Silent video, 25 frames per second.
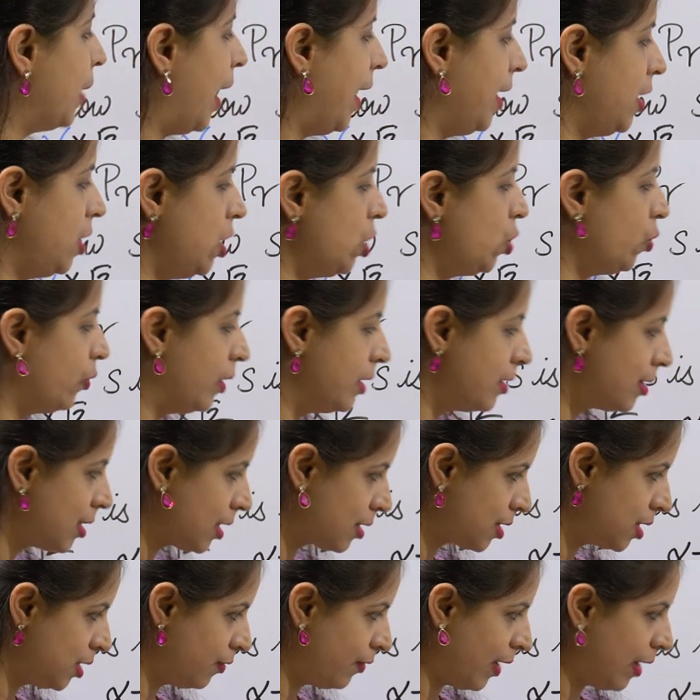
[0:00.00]
from ninety to one
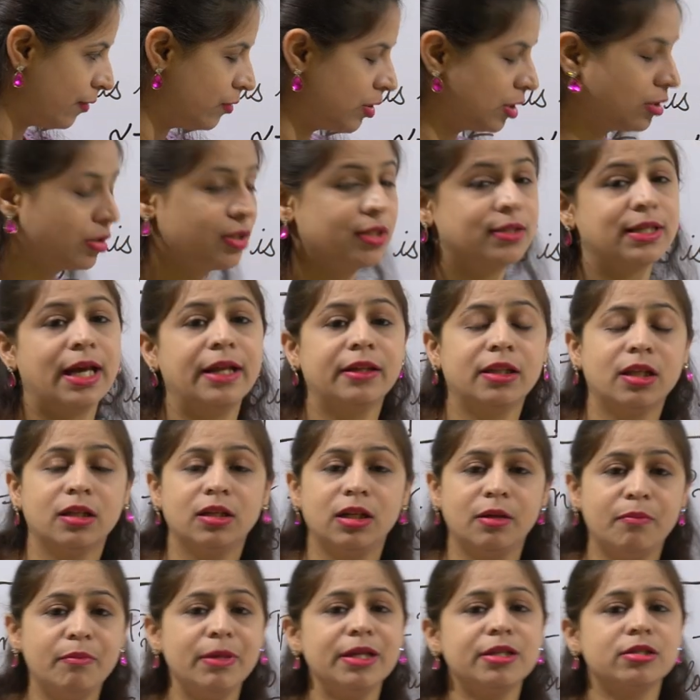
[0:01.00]
sixty-five degrees, and the
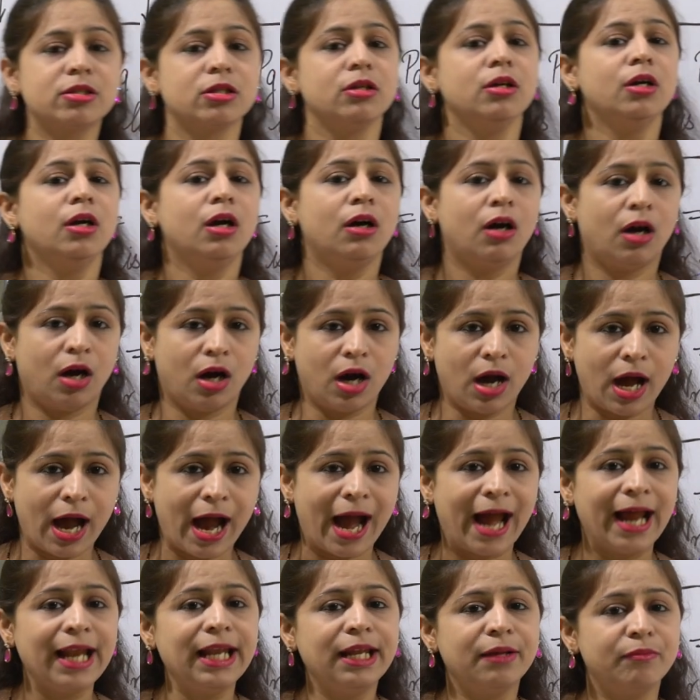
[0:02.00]
limit, a
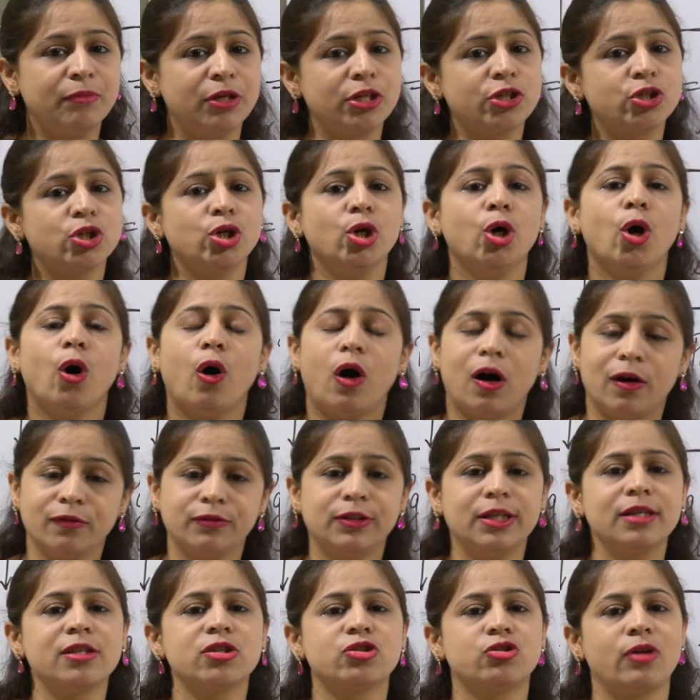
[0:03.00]
higher limit
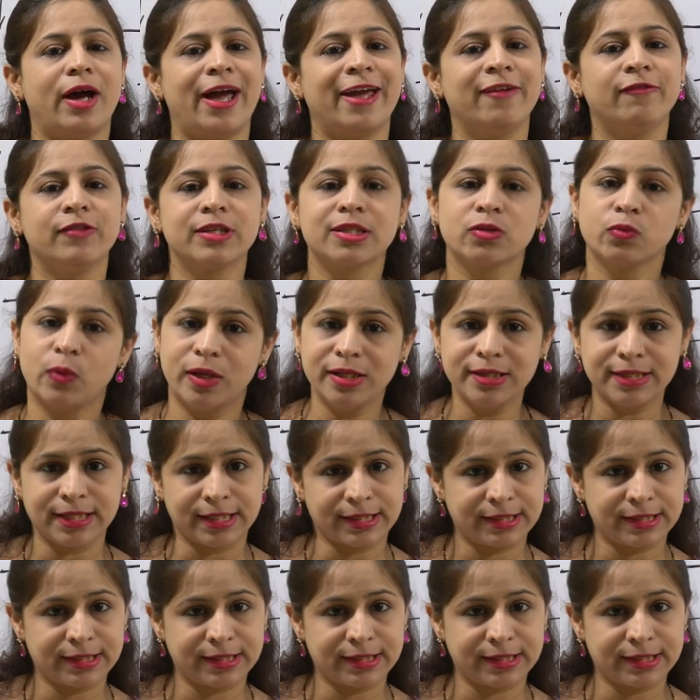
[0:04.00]
of this drive is one